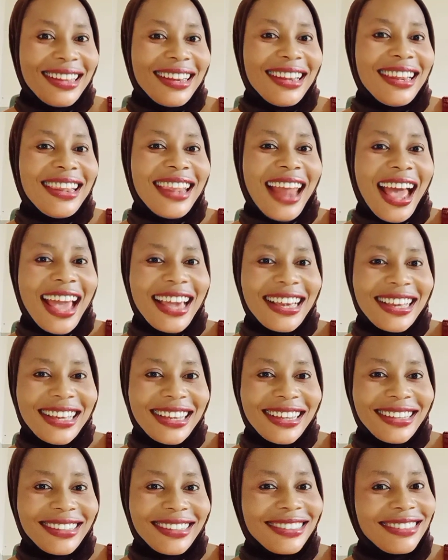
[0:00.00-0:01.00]
Like,
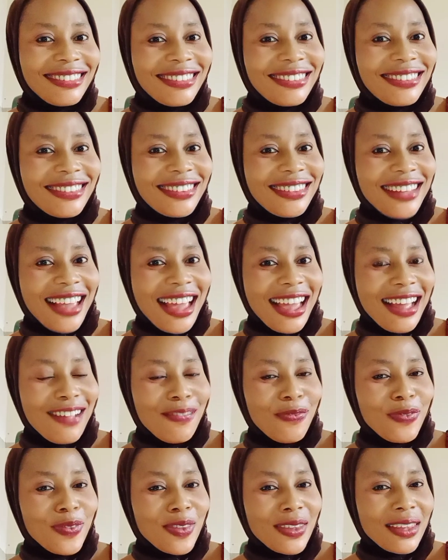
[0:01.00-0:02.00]
share,
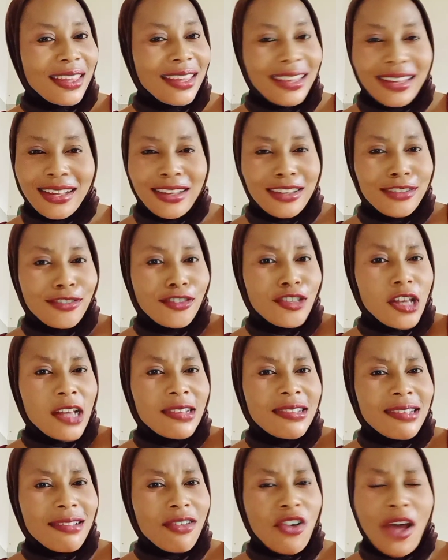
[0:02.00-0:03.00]

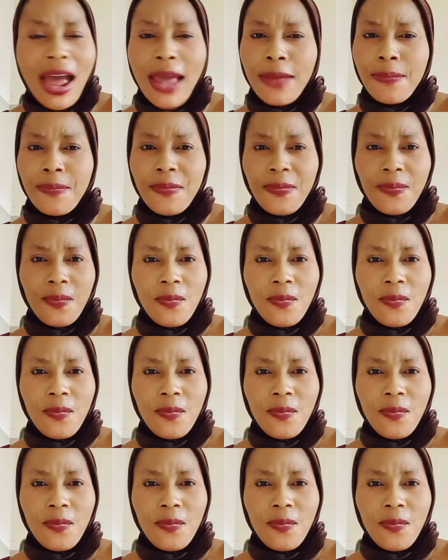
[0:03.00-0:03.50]
subscribe.